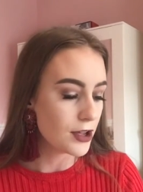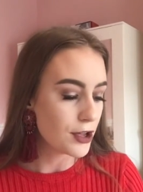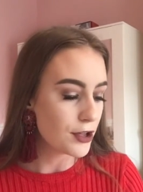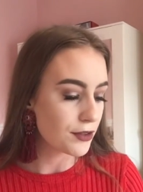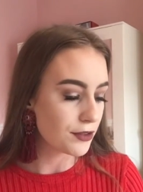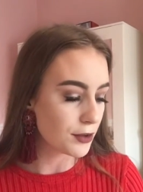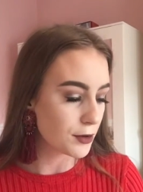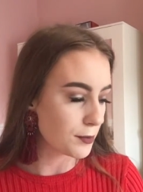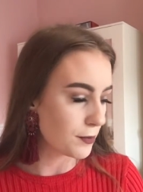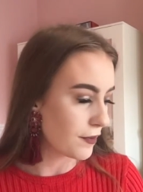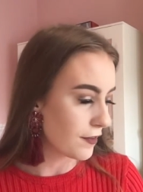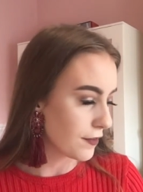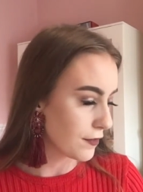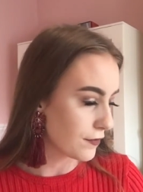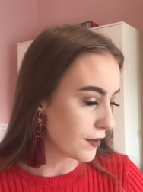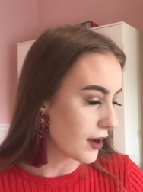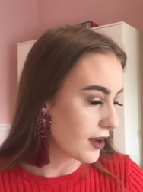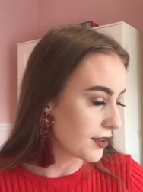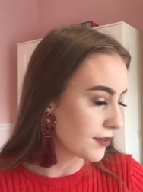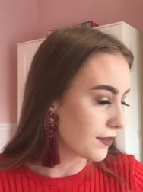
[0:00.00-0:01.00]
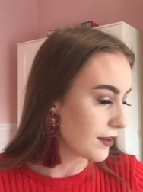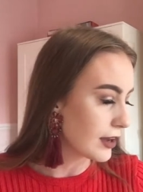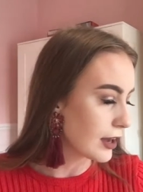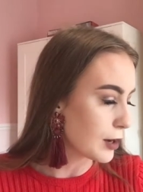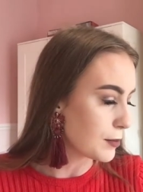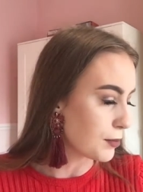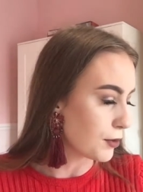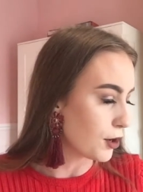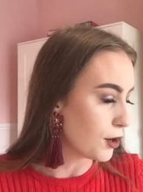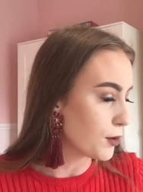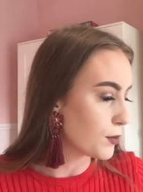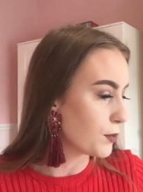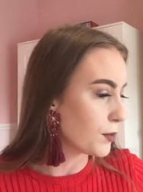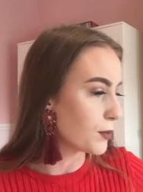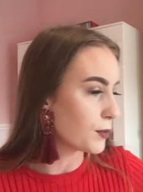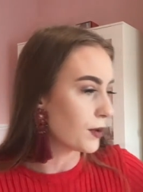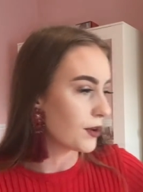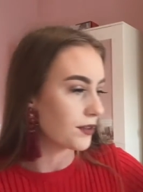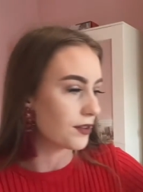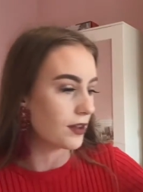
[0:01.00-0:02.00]
So the first thing I bought
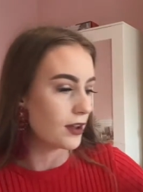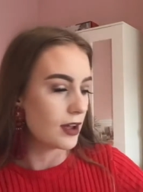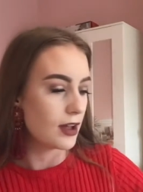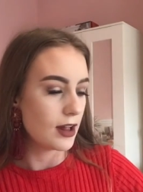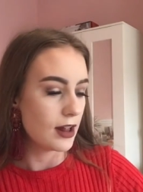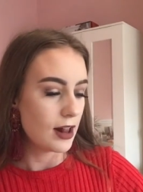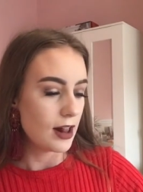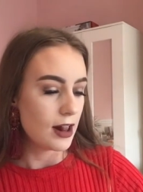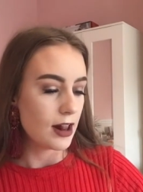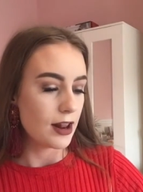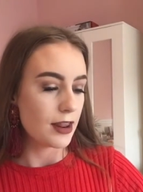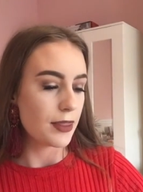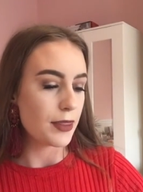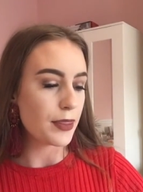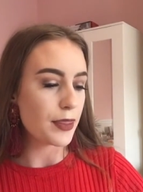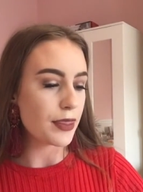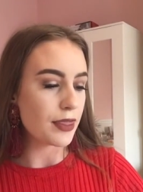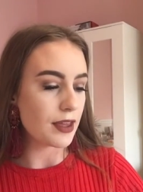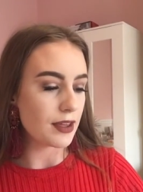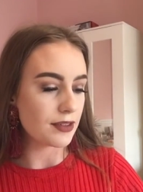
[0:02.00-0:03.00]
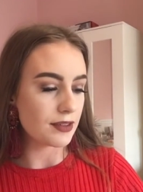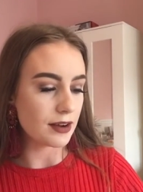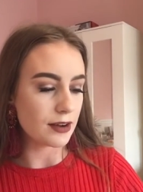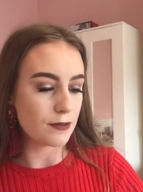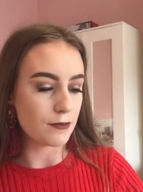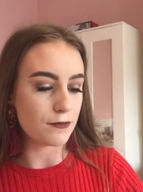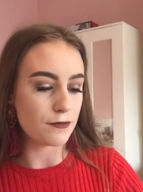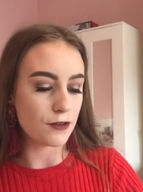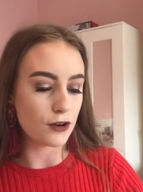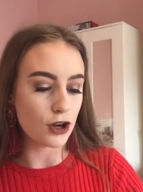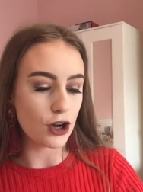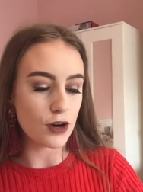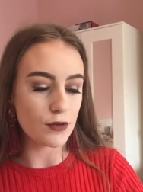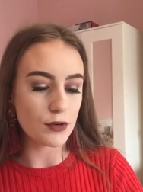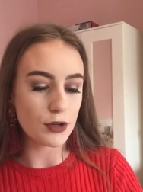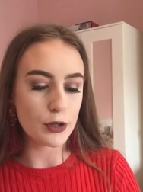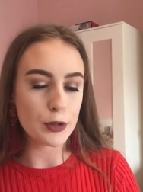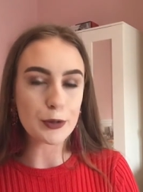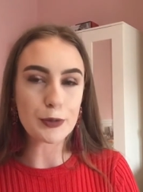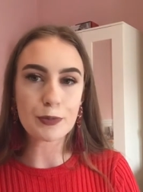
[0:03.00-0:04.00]
was this like
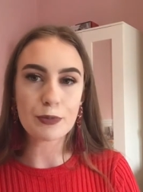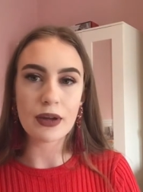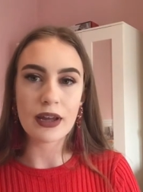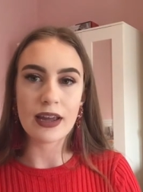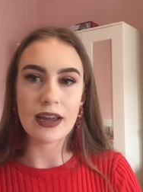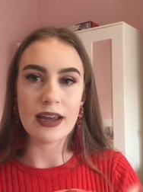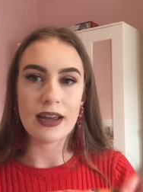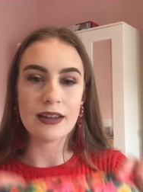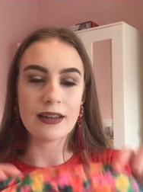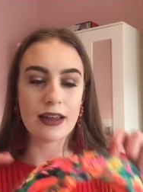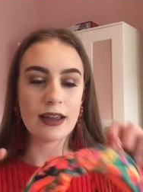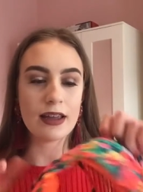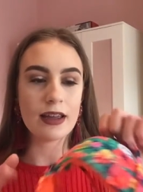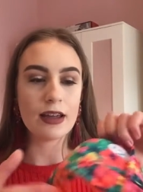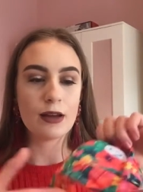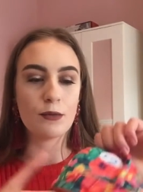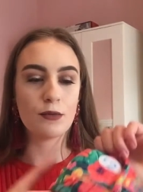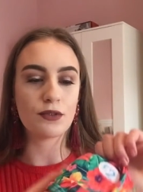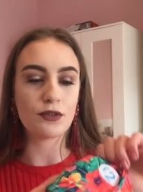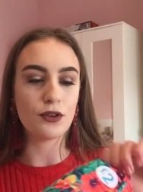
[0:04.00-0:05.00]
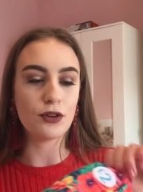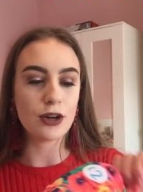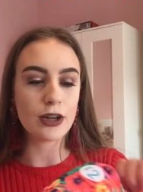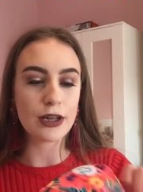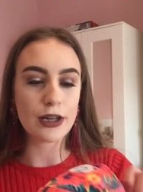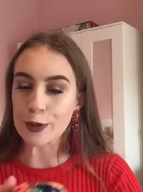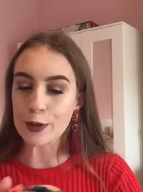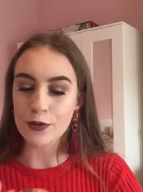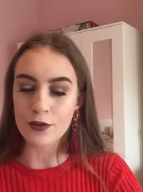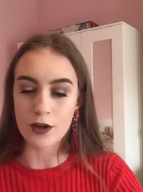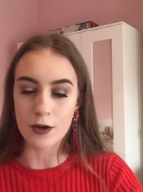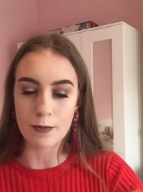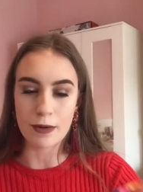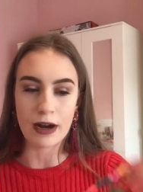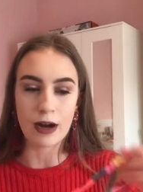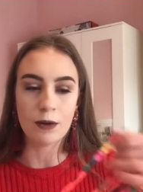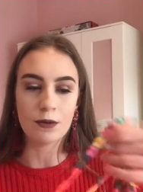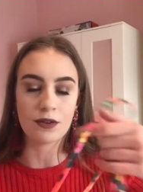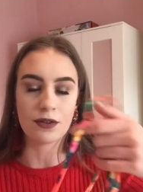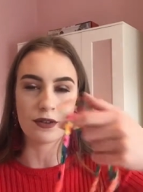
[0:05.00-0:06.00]
floral bikini. It was only two
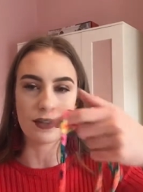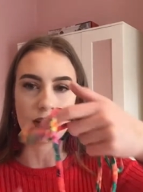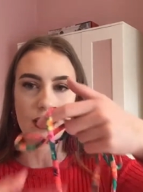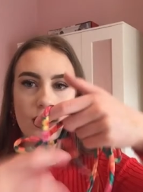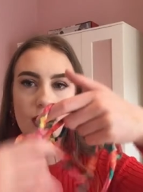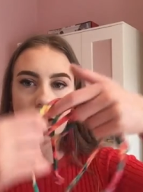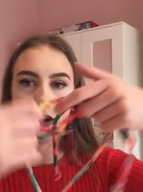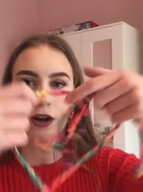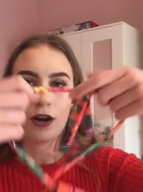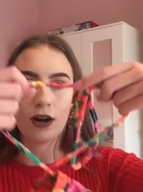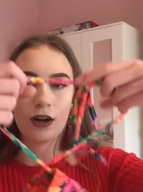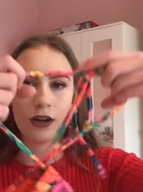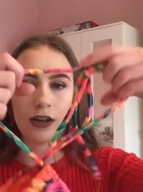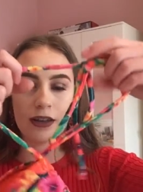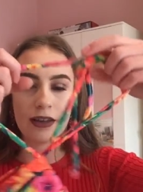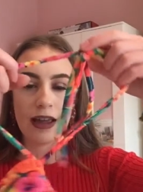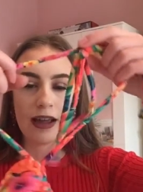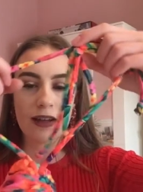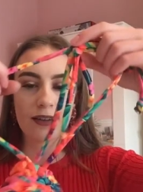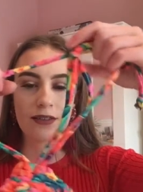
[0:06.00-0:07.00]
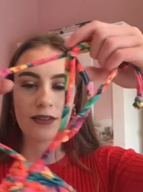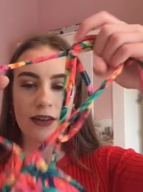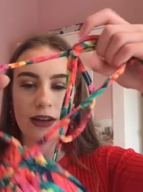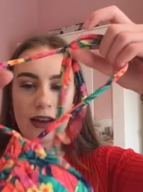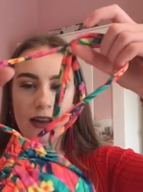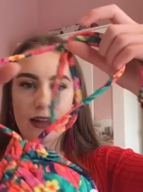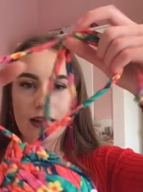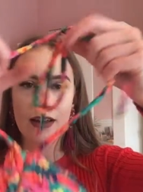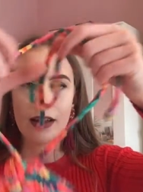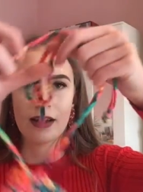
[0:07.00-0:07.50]
pounds. It's like a halter neck. So like,